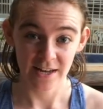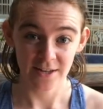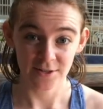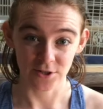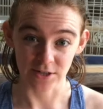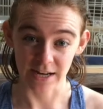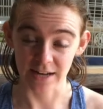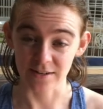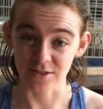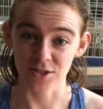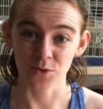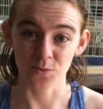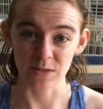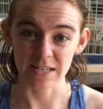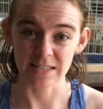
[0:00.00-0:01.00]
So you're kind of
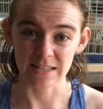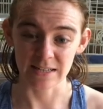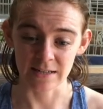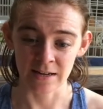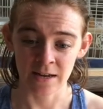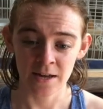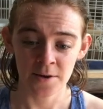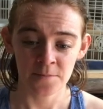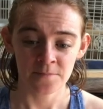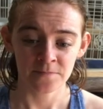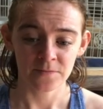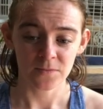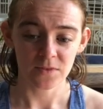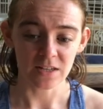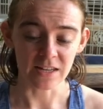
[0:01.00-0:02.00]
squeezing
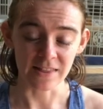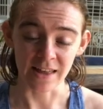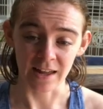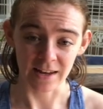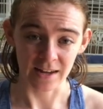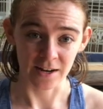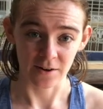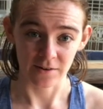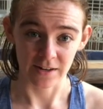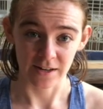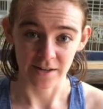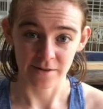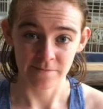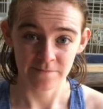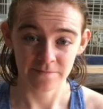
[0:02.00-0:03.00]
in that
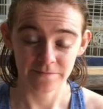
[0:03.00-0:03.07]
area.